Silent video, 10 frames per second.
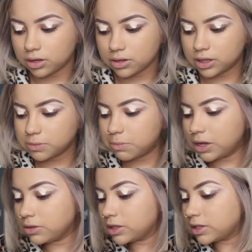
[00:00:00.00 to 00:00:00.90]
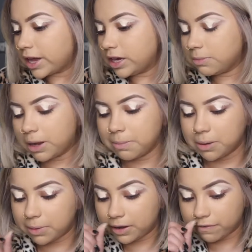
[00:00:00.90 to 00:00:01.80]
this lighting might make
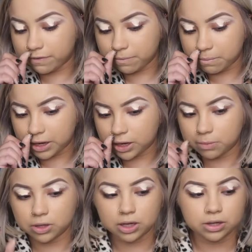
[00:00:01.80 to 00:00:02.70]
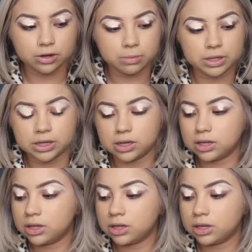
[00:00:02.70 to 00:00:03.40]
my makeup look a little bit